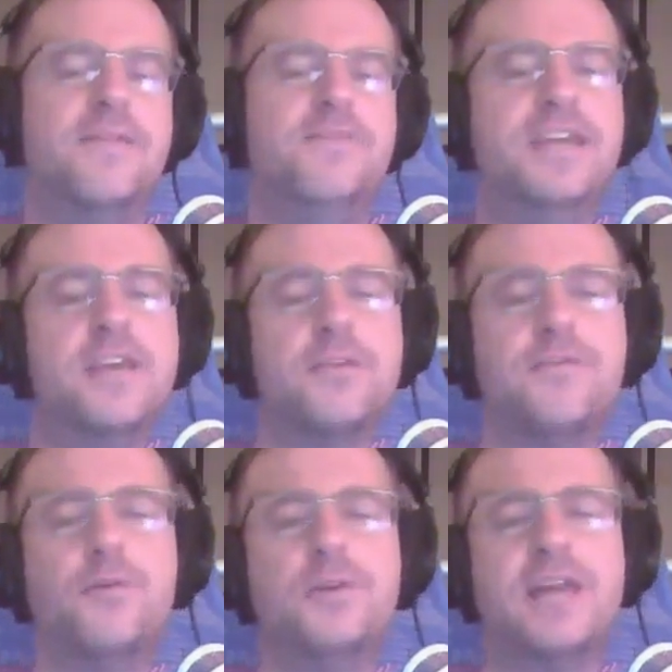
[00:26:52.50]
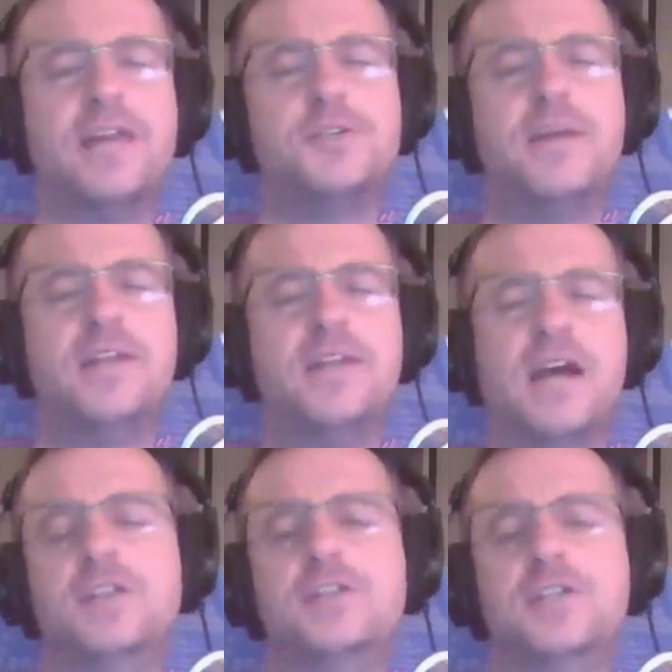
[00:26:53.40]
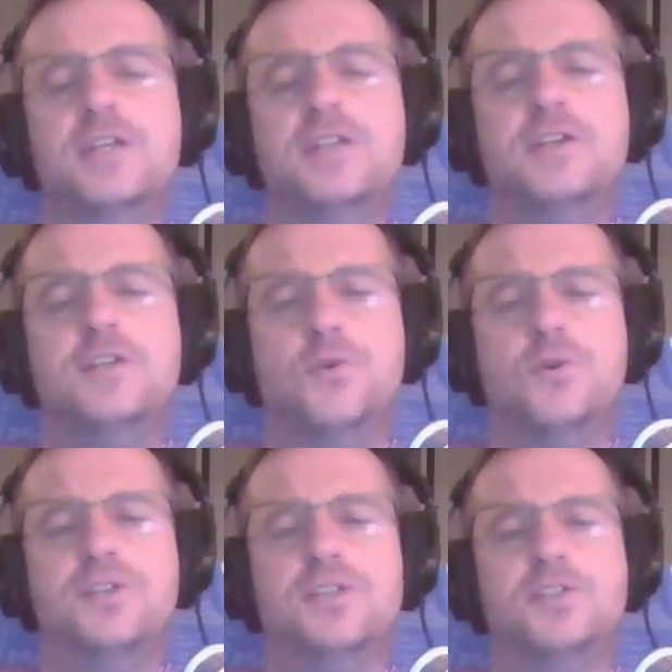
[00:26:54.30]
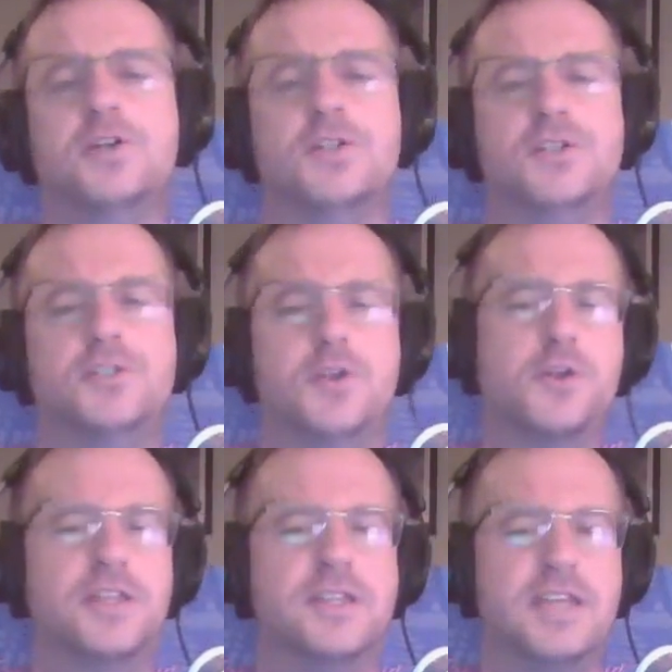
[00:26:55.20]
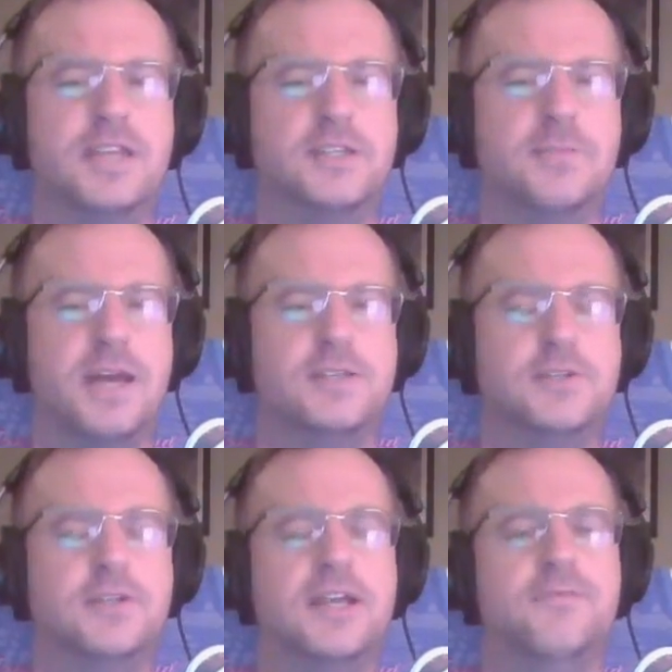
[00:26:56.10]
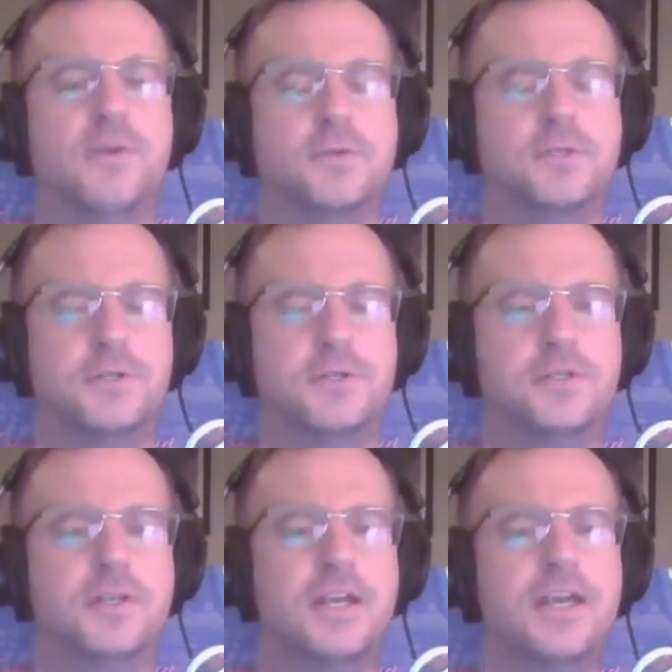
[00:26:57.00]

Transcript: The other 4 Lannister men unsheathe their swords and start circling the dancing master like vultures.